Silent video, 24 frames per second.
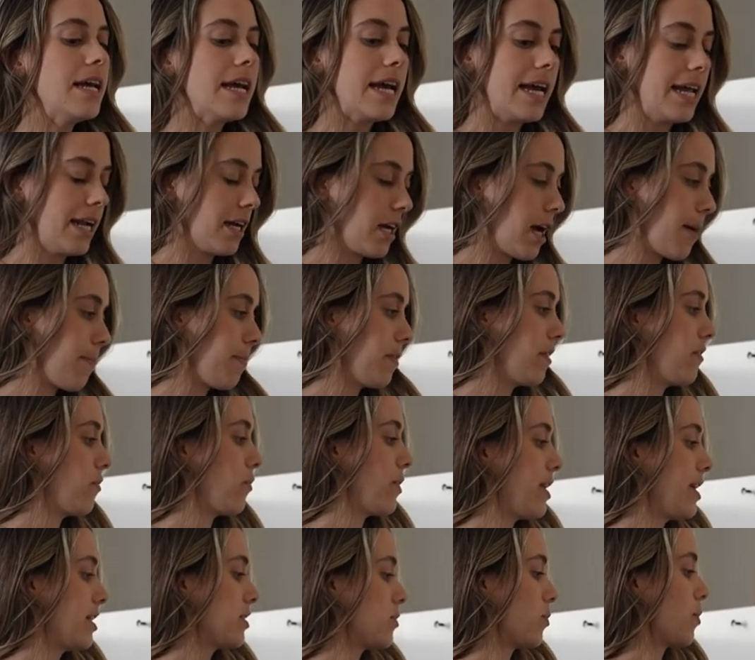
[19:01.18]
In a couple of
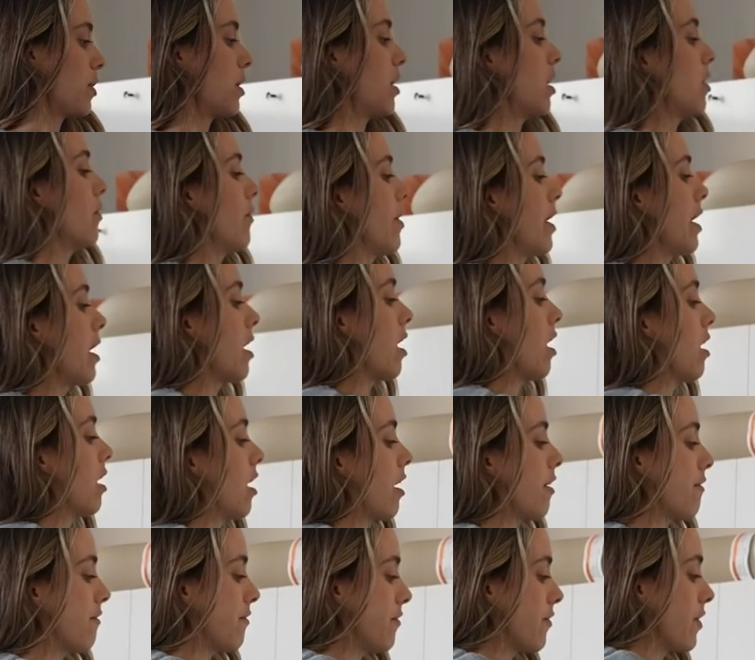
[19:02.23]
weeks, we're going on
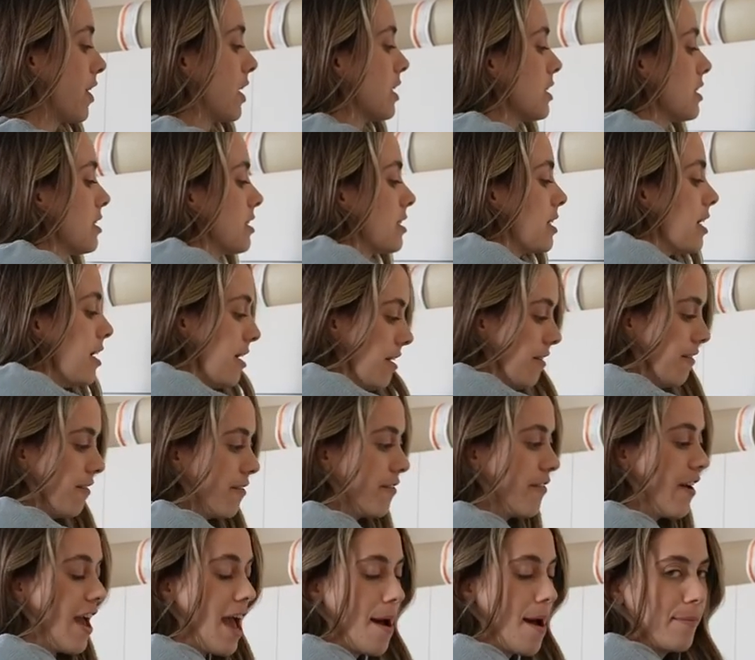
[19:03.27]
our first
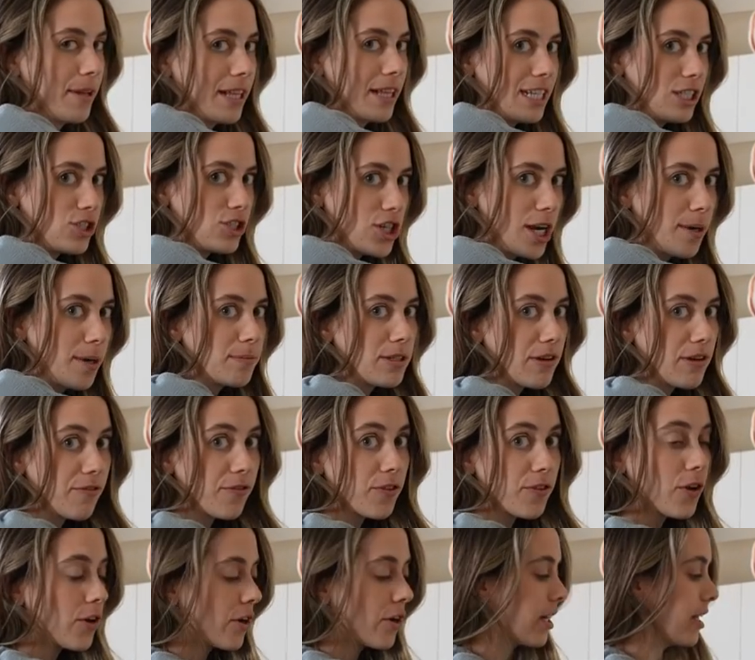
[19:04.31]
family trip to
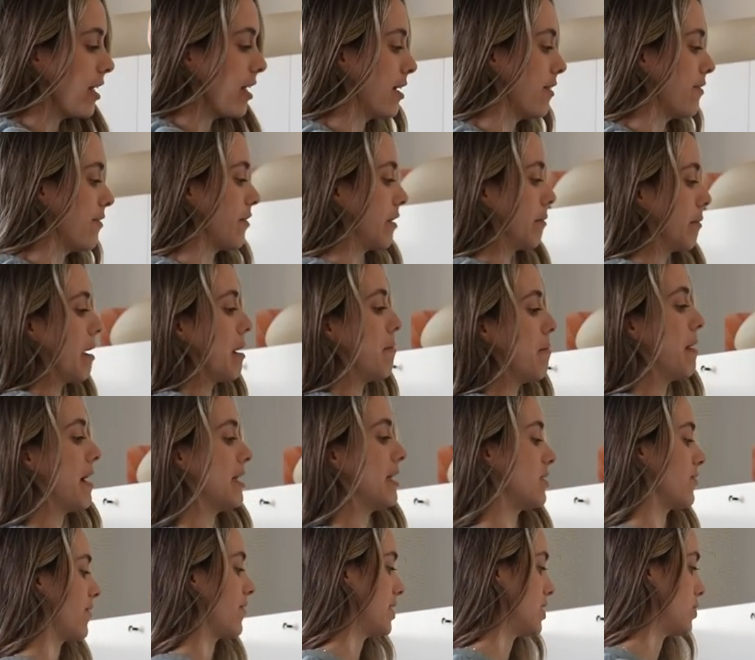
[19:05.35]
Florida for my
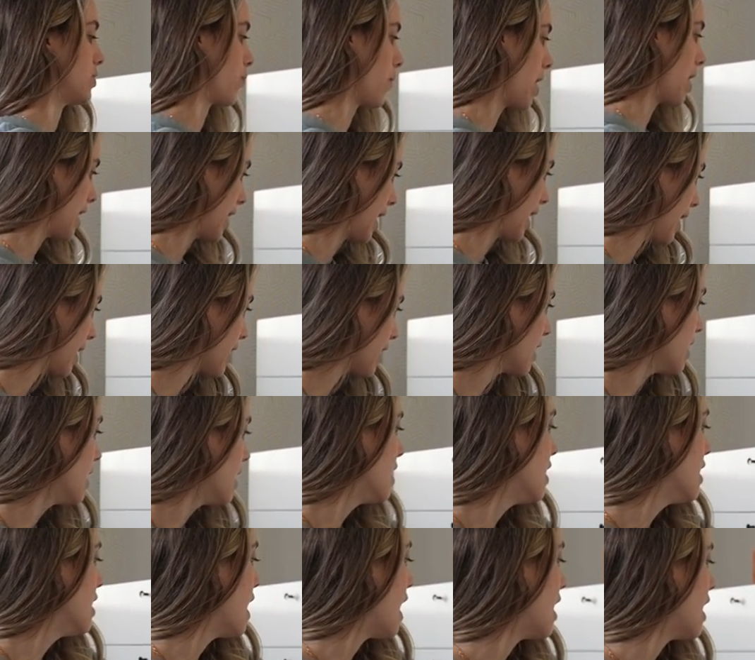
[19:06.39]
best friend's wedding.
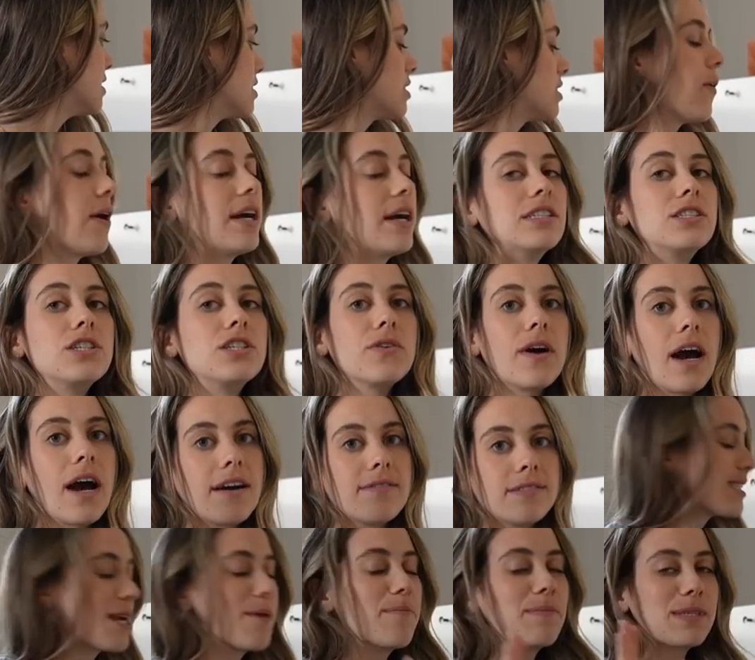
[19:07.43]
And so I do
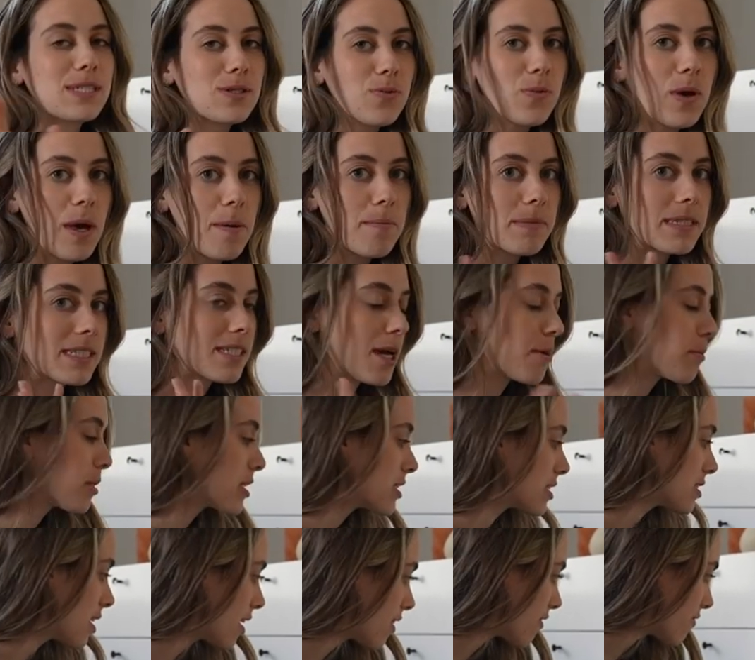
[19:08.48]
have some swim summer
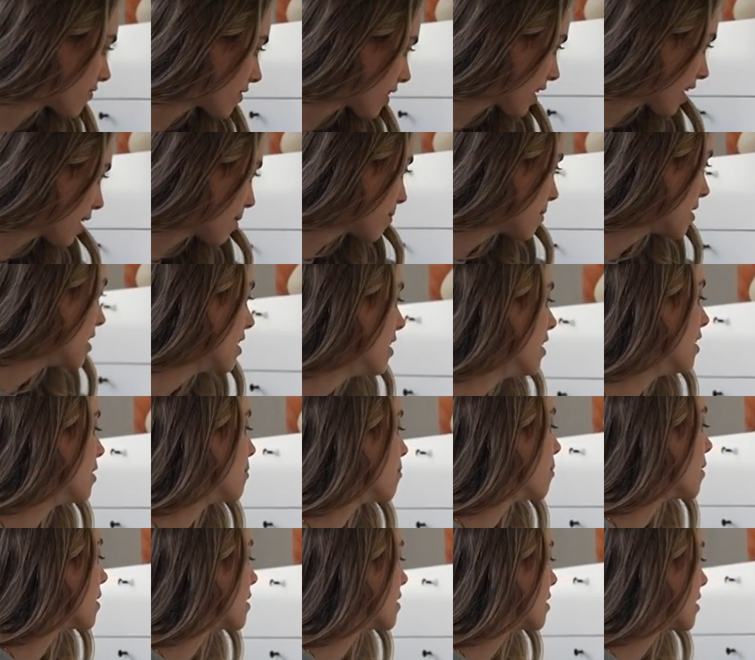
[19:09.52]
stuff for him,
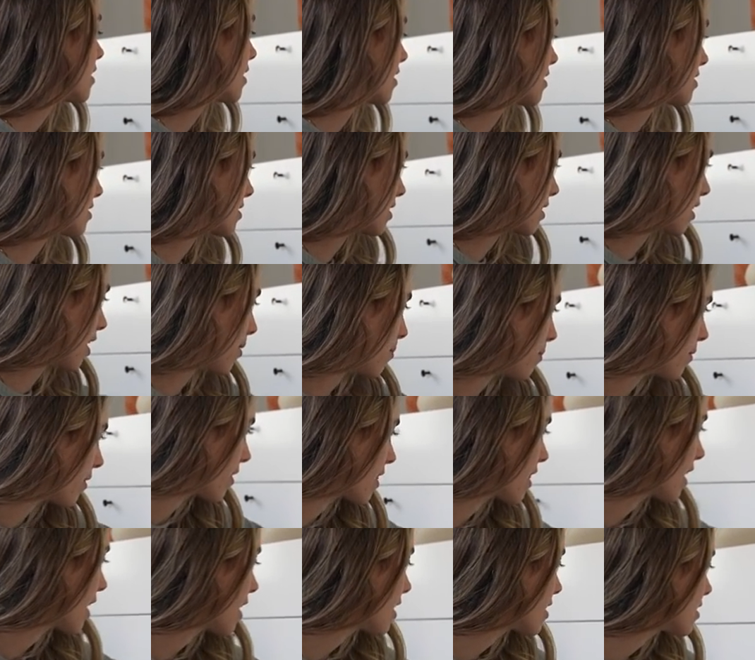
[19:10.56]
but here's a couple
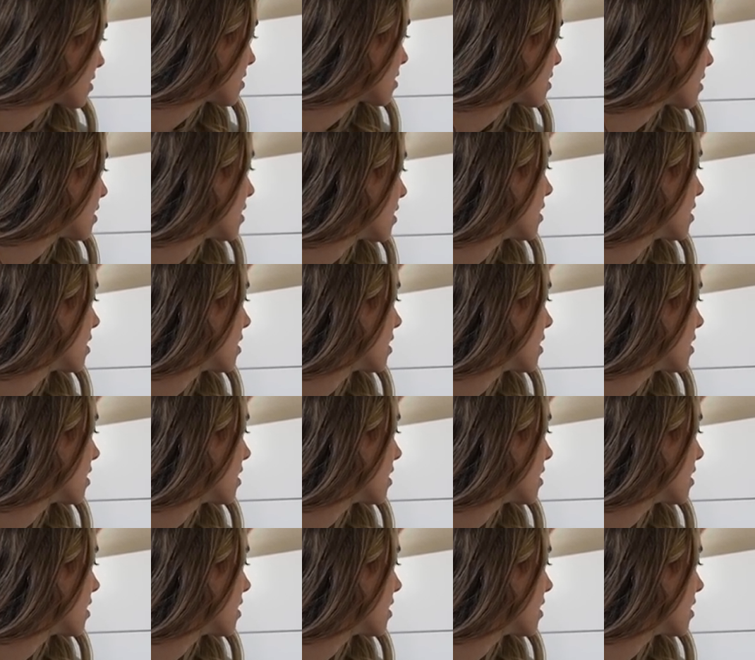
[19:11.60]
things.